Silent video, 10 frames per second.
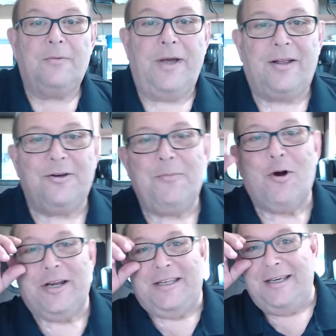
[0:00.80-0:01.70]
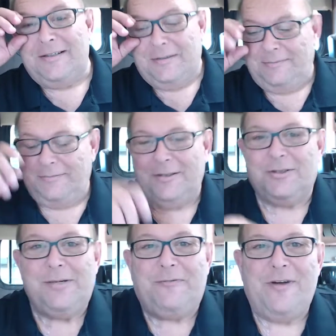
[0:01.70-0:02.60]
Well, good morning, kids.
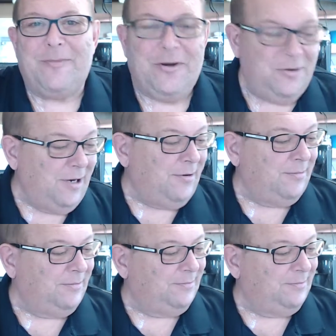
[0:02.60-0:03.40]
Little Jimmy Femino here.